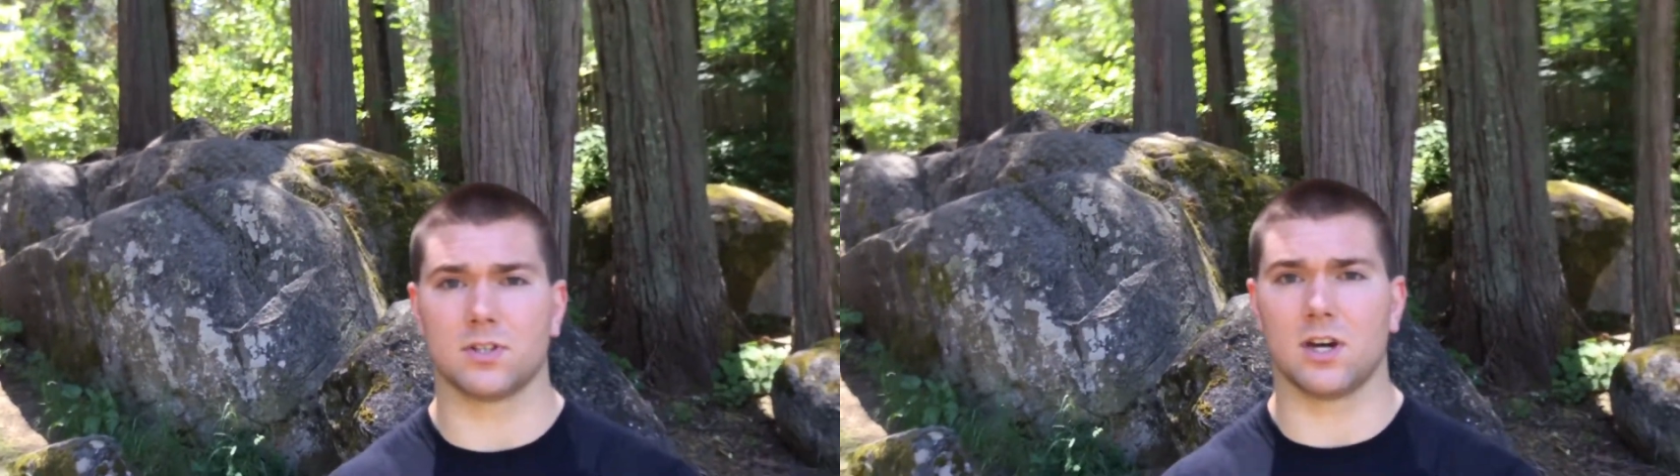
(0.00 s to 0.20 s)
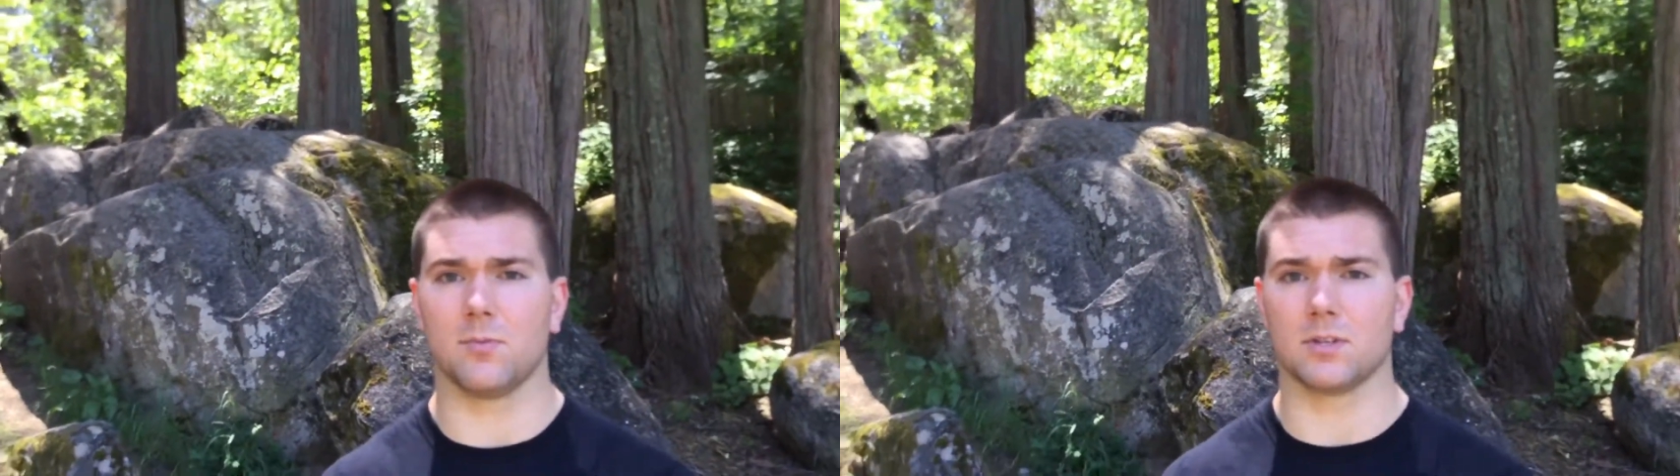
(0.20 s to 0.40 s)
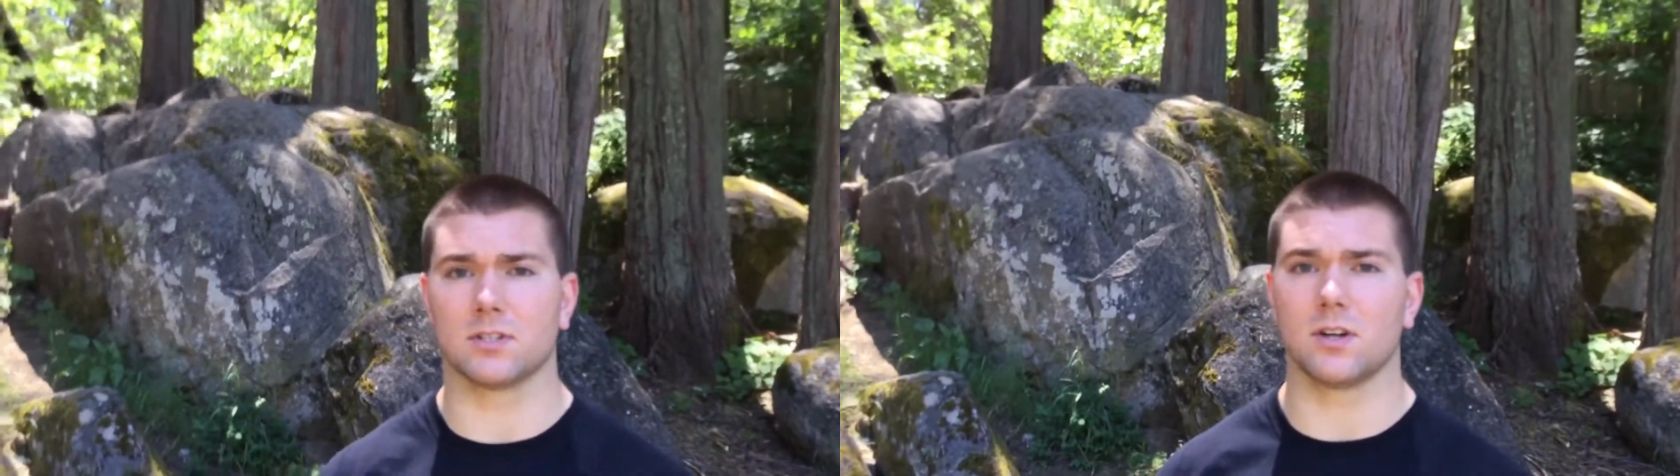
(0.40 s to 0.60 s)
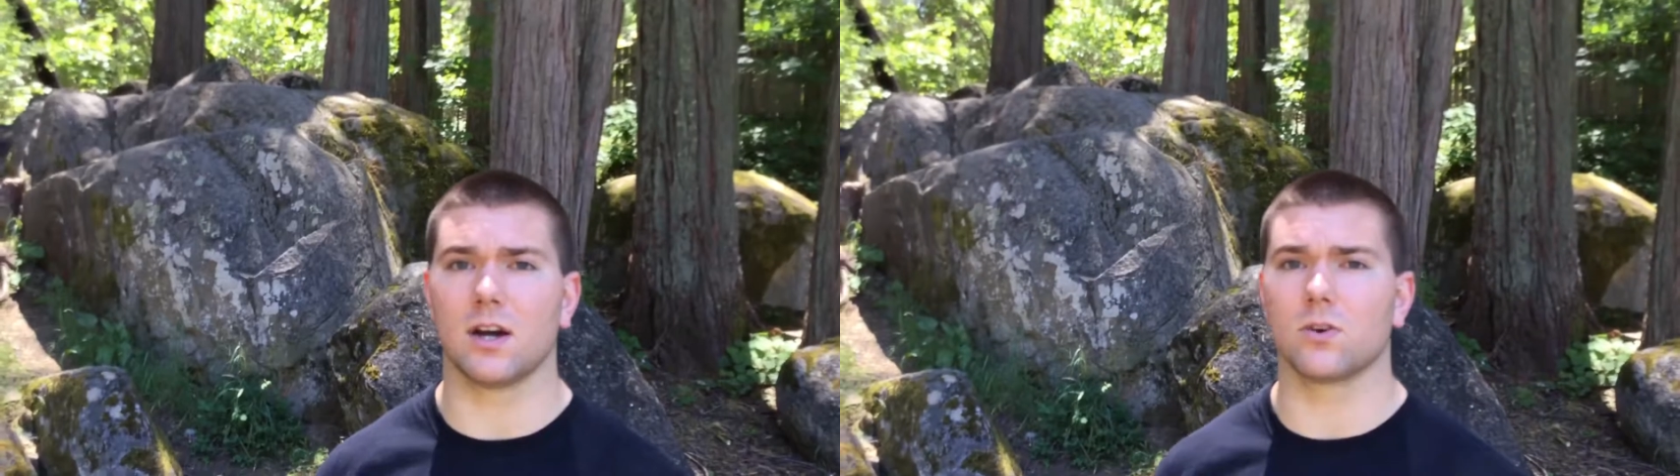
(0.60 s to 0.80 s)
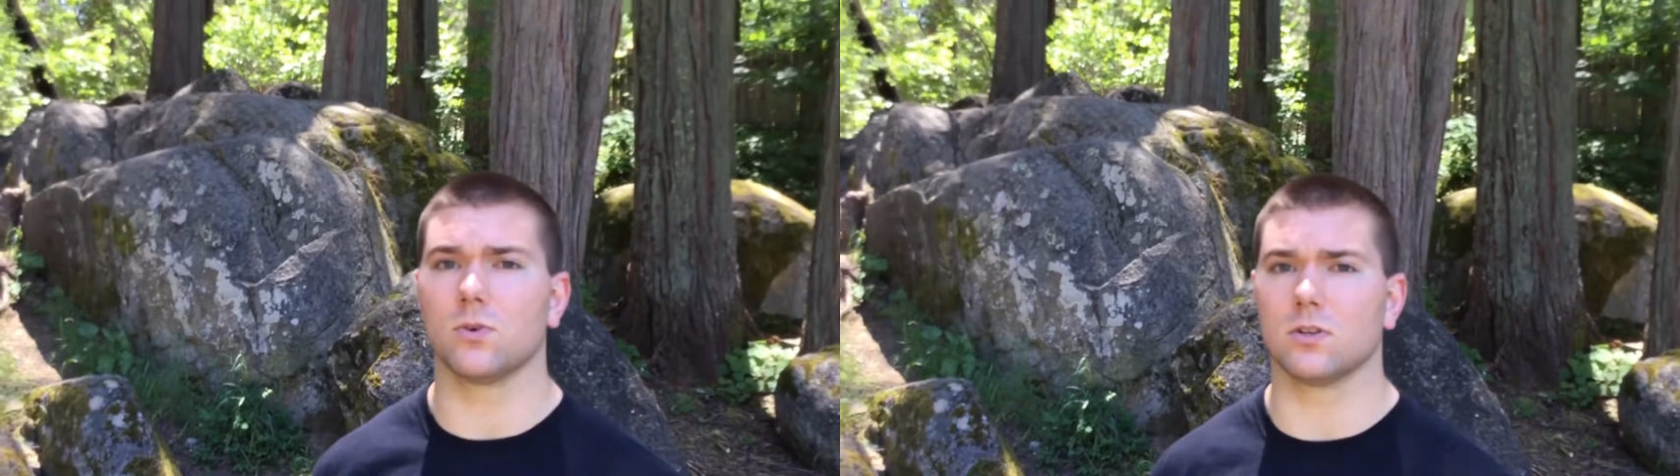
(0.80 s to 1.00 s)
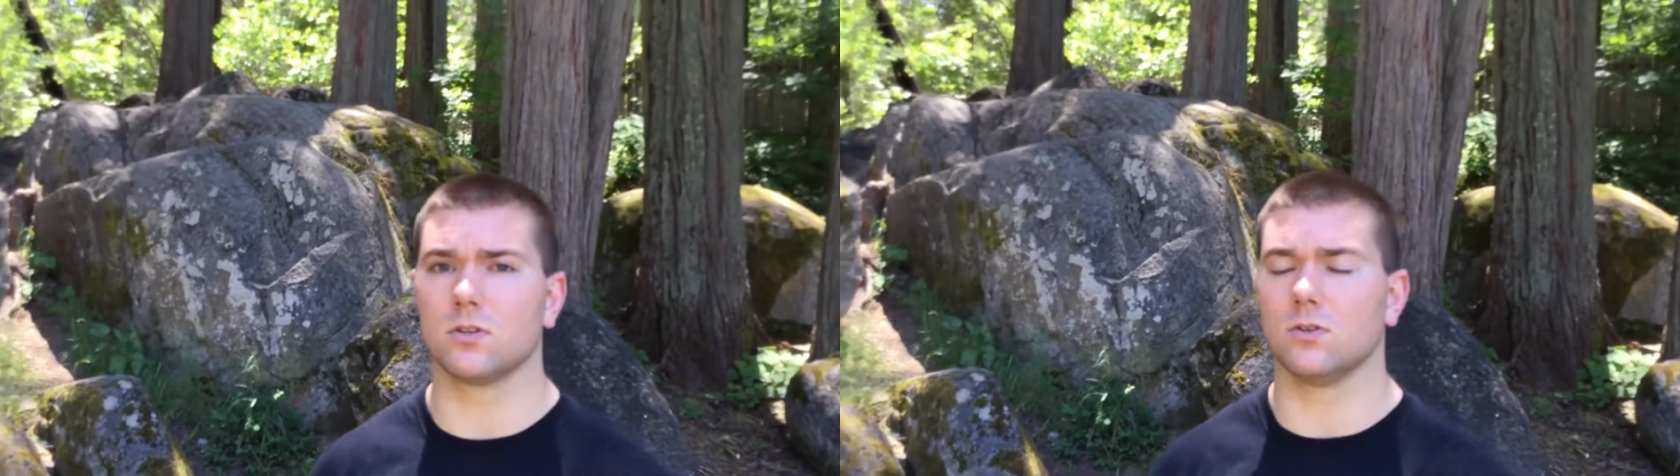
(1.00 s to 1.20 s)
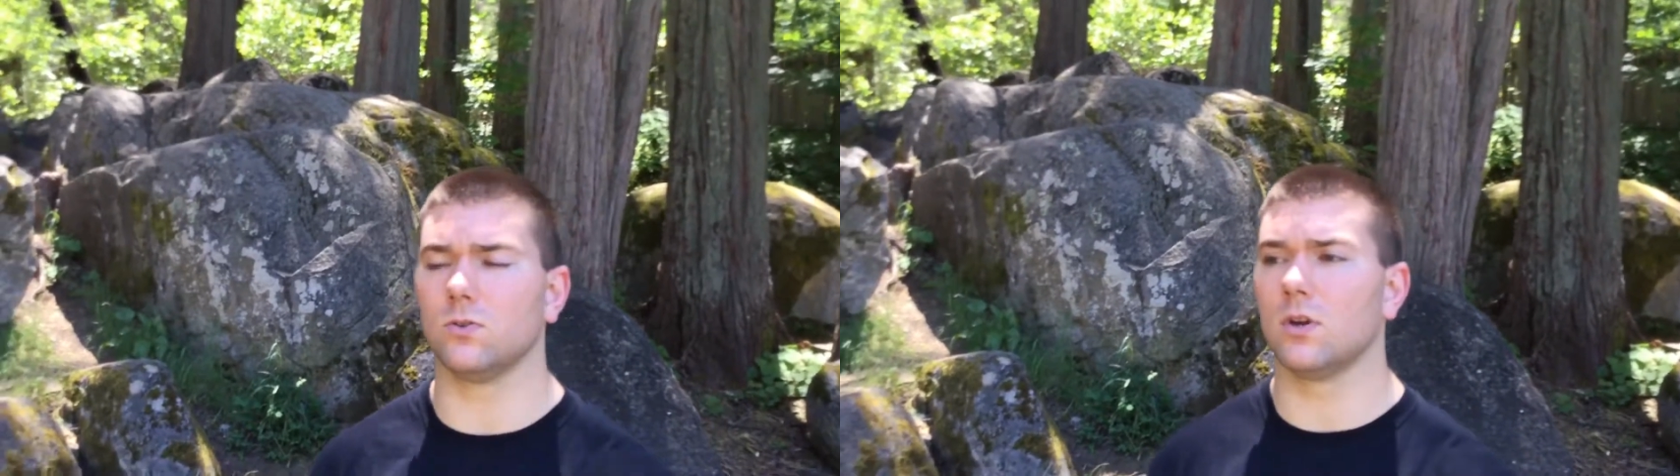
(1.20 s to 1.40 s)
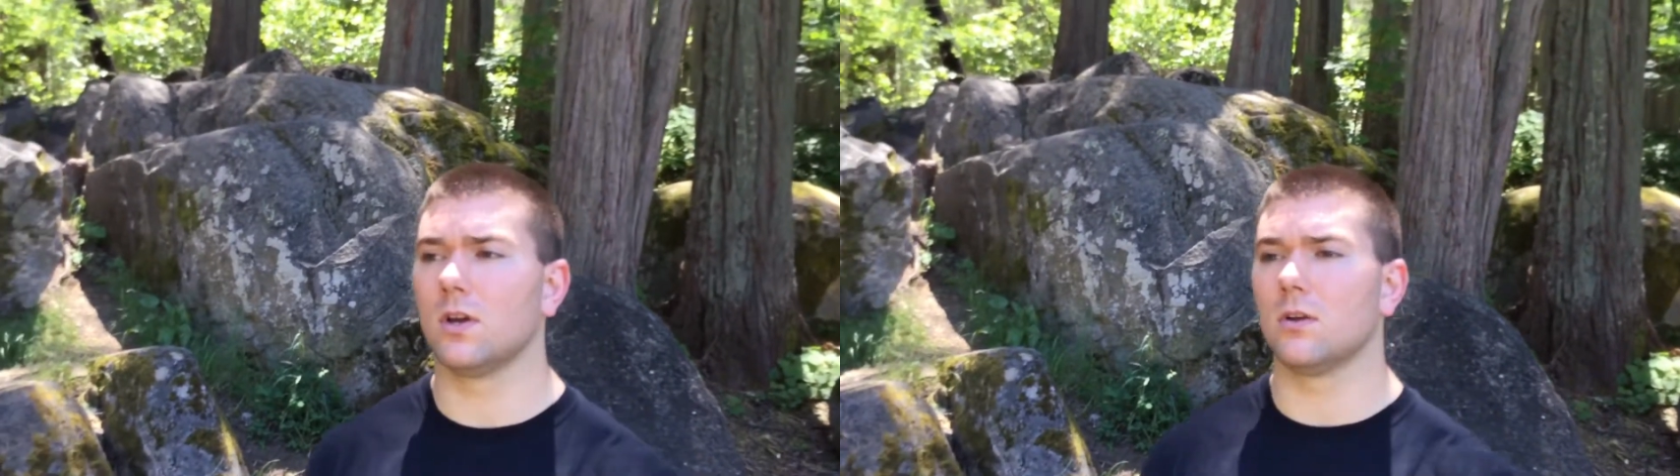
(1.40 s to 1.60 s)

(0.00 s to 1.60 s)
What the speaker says: time, it's not going to